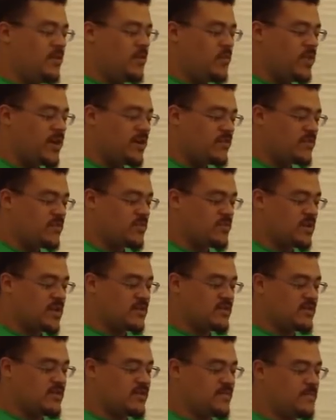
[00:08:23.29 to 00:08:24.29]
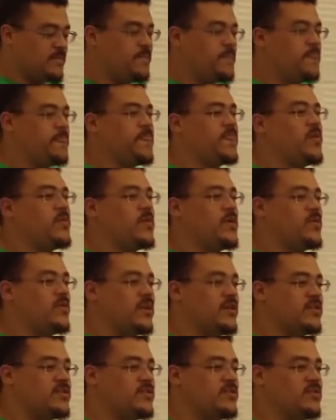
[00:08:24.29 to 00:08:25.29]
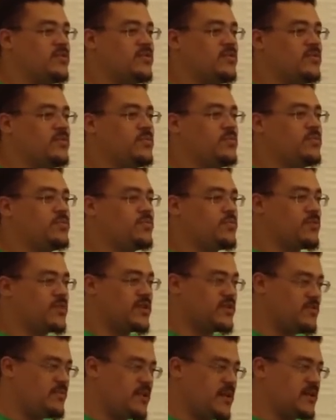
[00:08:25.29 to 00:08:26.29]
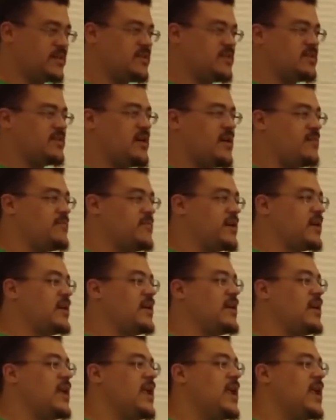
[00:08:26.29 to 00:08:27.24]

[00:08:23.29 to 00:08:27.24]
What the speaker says: Whatever the reason, we want to bring them back to the topic,